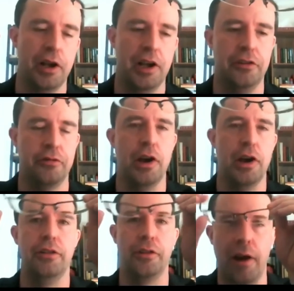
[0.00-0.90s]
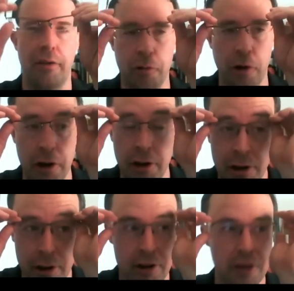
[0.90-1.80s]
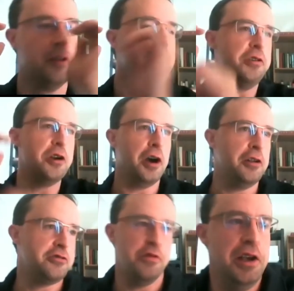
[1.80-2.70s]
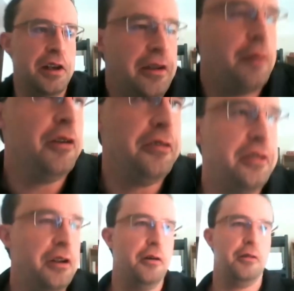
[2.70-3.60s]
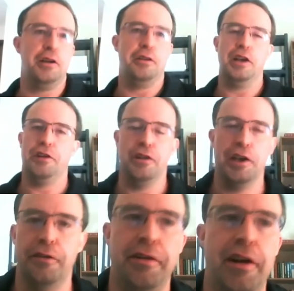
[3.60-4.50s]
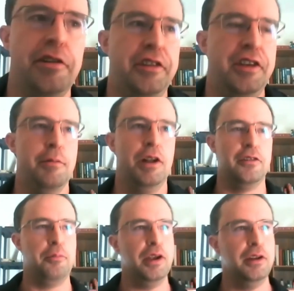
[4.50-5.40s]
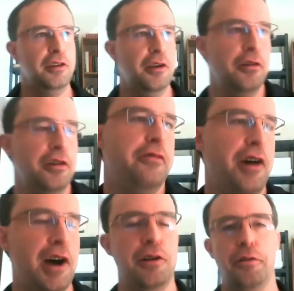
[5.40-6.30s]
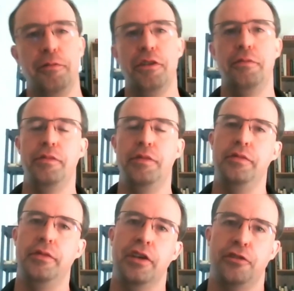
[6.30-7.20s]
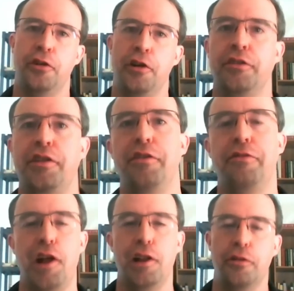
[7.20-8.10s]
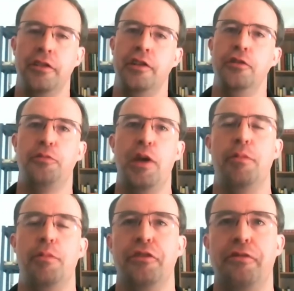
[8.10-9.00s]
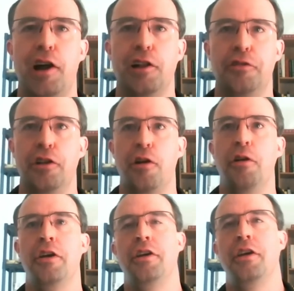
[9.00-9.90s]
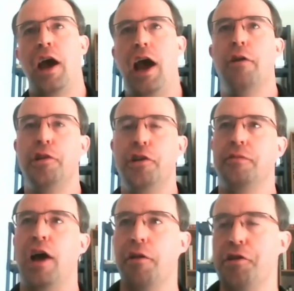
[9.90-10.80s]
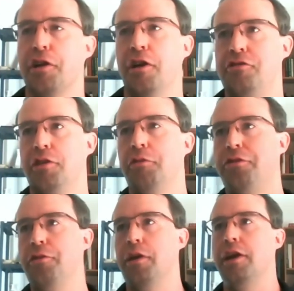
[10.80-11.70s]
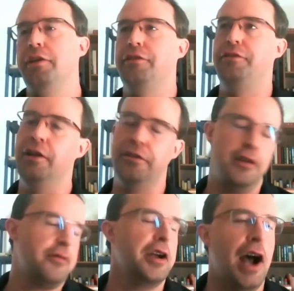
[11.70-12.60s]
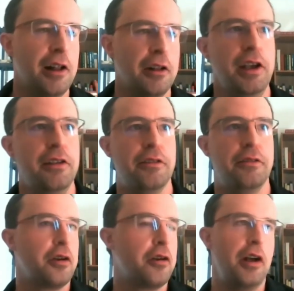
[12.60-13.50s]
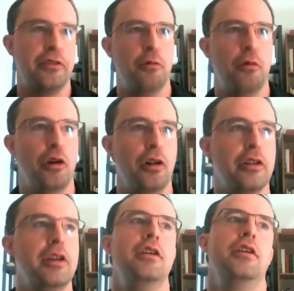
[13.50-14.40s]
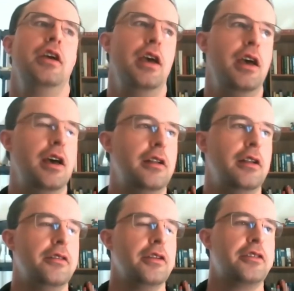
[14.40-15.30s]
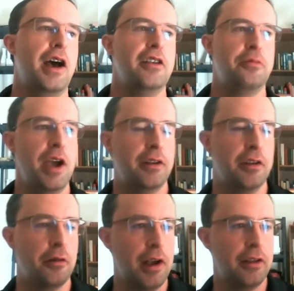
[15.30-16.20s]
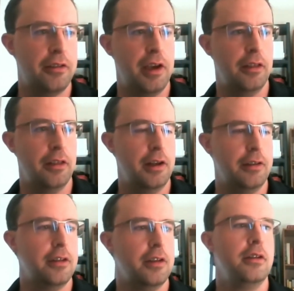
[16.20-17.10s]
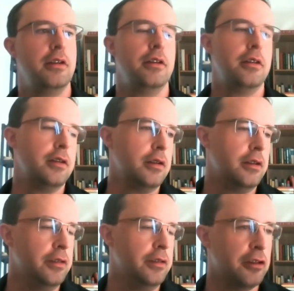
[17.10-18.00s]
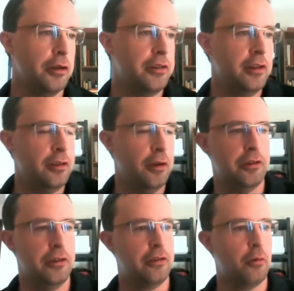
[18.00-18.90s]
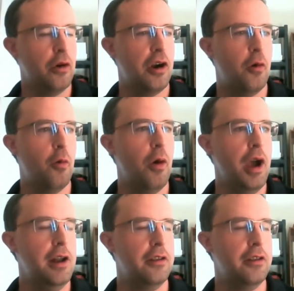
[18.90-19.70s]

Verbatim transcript: age, right? So everyone your country is almost you know like like like your favorite team, and it's a big deal. You follow historians said you followed in the newspapers. You followed you know how your how your country was doing in its in its different colonies across the world. And this ties back to Greg saying that these little tin soldiers were a way to